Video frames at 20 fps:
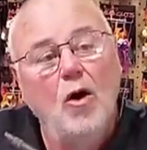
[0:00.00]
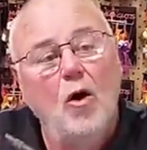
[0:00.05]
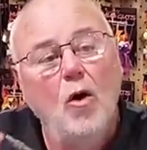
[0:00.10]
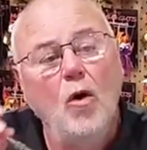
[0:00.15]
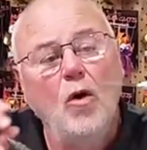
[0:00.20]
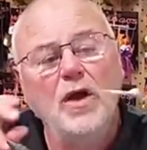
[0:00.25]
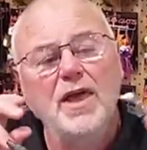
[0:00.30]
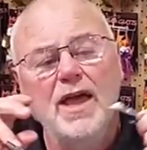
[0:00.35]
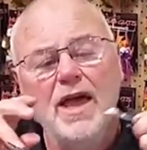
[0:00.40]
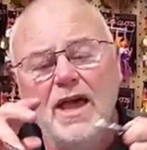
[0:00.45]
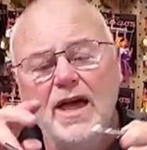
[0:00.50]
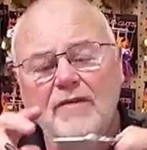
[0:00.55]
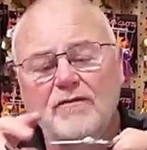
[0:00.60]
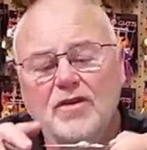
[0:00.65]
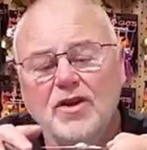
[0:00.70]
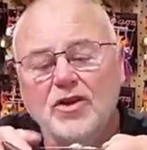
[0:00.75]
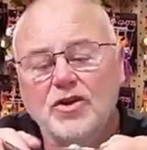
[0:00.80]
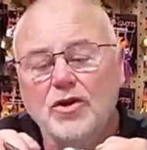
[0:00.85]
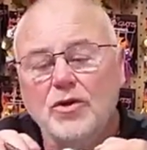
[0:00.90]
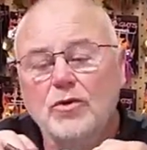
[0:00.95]
All you have
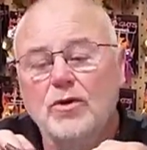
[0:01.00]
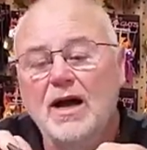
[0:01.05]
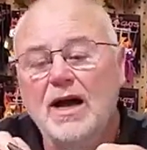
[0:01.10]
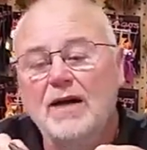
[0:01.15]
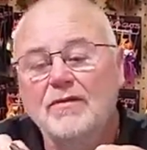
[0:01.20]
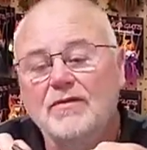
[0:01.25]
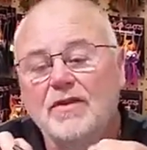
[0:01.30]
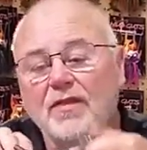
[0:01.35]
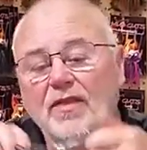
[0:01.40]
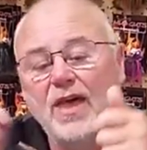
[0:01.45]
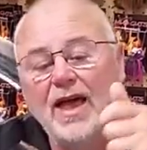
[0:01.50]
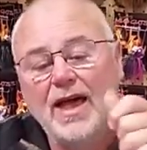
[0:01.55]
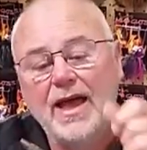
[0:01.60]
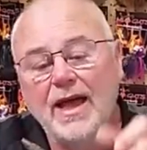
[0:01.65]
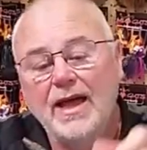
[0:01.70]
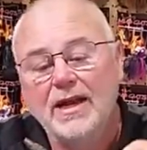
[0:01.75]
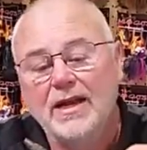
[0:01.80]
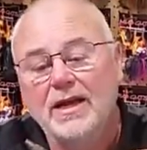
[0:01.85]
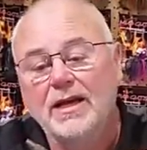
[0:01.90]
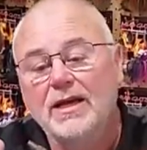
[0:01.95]
to do after
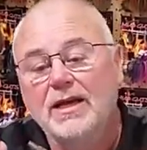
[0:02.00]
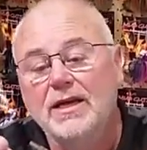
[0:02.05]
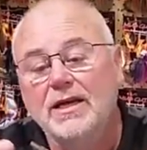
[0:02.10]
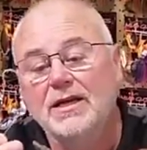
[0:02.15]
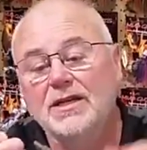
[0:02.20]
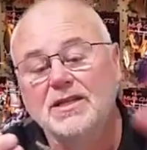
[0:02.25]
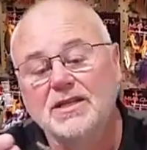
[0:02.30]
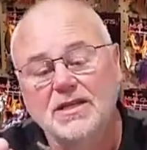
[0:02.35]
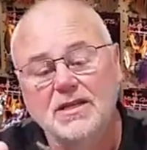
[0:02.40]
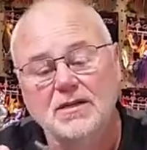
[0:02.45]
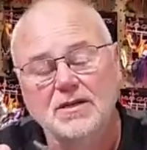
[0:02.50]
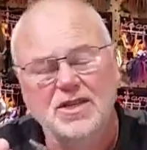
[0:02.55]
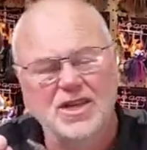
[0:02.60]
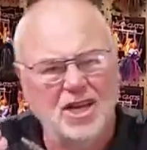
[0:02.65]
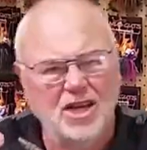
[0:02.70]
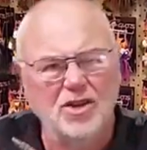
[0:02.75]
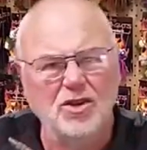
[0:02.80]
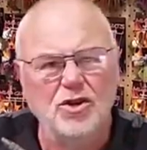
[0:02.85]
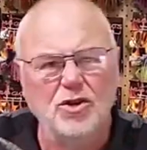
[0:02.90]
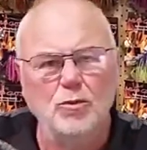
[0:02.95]
that is, you
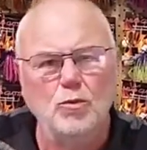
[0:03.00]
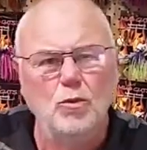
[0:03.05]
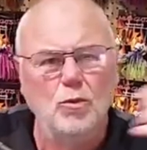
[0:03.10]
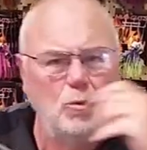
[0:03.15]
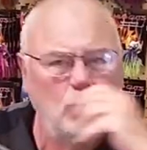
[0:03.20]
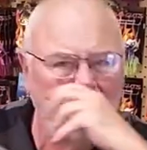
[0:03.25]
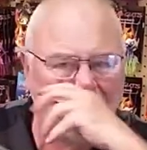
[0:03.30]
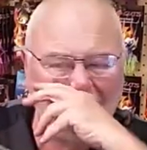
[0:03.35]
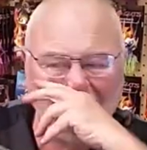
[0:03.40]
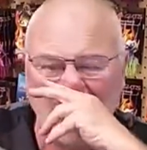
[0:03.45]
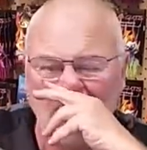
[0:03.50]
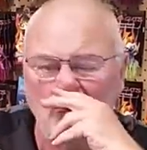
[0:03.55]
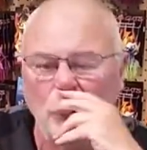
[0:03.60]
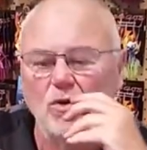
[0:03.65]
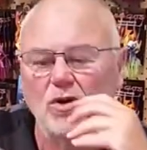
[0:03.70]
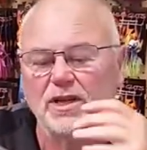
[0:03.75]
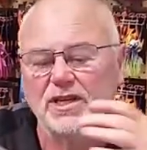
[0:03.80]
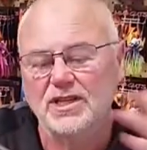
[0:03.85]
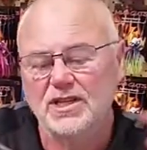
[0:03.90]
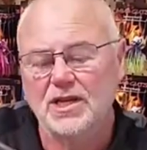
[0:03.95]
can, without
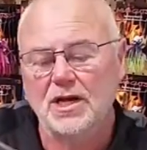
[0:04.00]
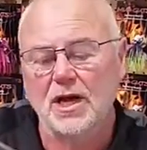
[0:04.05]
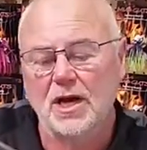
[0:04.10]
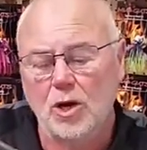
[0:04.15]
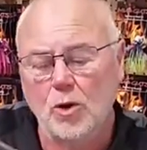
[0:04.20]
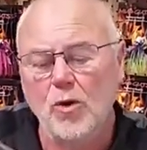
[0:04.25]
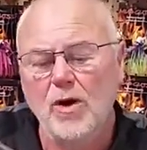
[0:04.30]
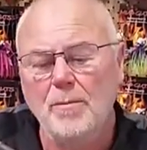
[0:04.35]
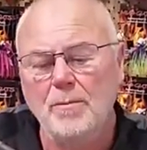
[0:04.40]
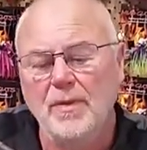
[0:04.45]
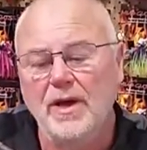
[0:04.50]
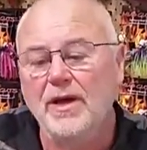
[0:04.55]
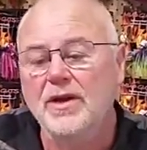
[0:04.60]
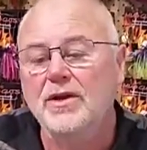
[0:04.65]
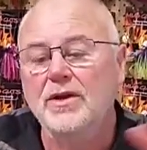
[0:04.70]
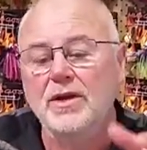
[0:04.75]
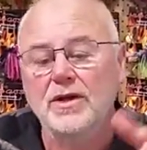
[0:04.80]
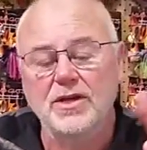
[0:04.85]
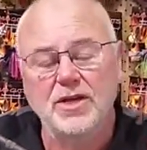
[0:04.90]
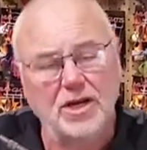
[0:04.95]
all this
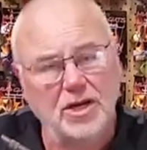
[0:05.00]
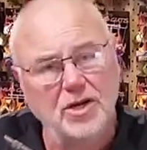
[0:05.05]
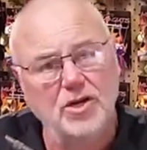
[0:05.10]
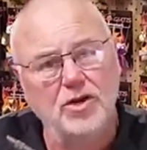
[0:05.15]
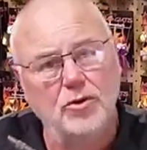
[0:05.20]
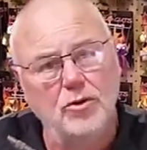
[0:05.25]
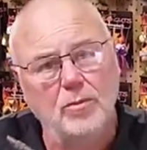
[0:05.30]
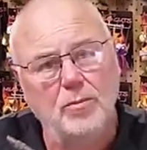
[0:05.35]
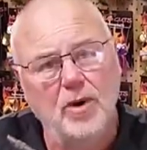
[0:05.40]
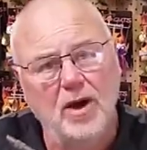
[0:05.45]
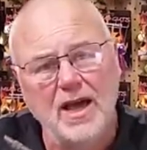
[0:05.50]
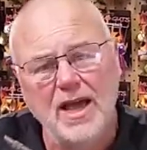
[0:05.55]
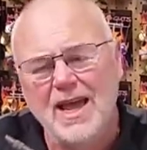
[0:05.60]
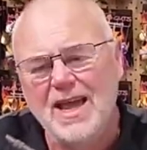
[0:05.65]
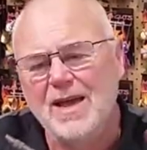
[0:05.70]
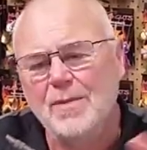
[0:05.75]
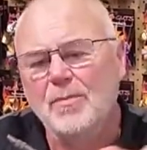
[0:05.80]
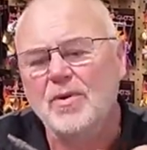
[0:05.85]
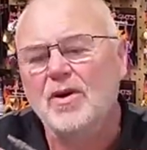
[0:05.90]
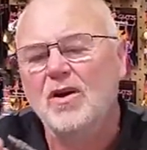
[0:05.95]
equipment, you can do it by
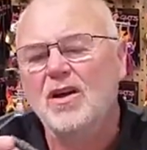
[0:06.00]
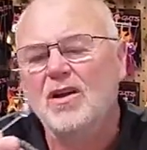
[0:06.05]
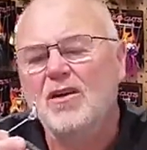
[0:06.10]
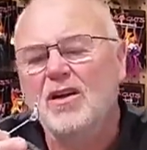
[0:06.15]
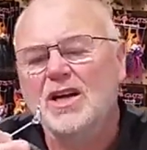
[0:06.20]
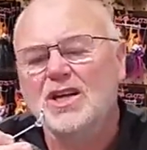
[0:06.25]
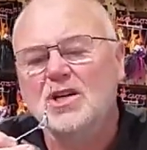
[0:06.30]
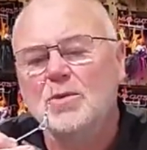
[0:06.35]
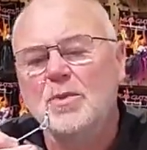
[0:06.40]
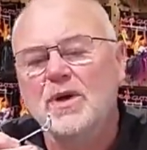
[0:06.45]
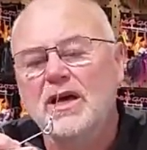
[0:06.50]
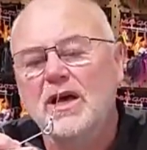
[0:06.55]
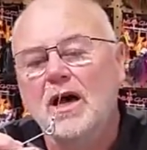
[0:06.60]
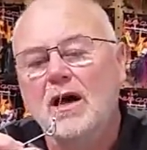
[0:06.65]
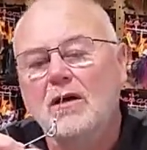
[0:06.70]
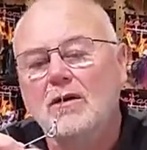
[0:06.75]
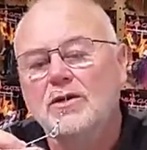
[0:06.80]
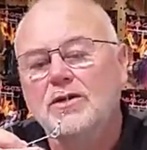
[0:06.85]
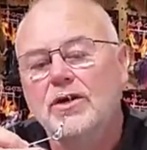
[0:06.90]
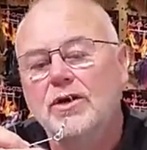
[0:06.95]
hand, but I like to be
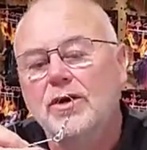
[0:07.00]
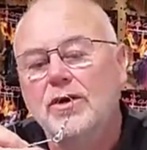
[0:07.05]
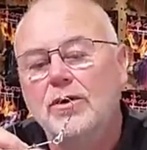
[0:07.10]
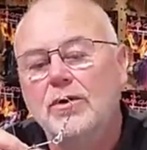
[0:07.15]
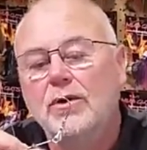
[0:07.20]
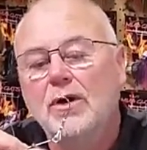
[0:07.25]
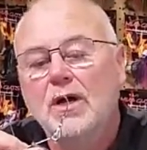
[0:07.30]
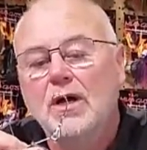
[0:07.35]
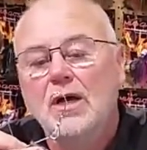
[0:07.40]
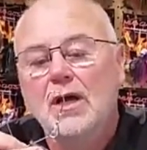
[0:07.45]
able to